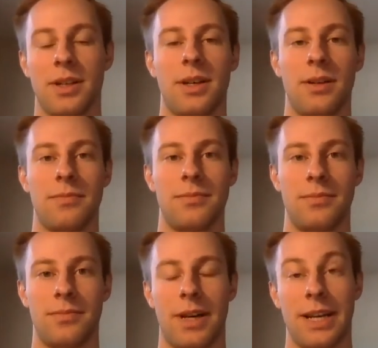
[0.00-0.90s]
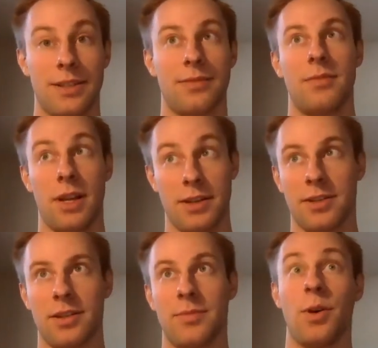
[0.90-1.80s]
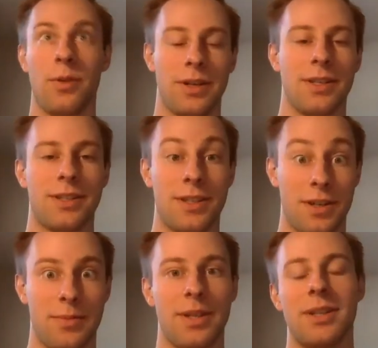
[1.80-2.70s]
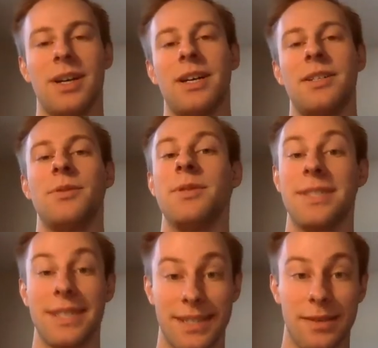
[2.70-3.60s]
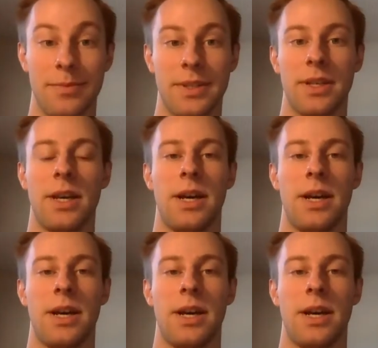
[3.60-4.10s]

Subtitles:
I guess undisturbed or disturbed dune systems,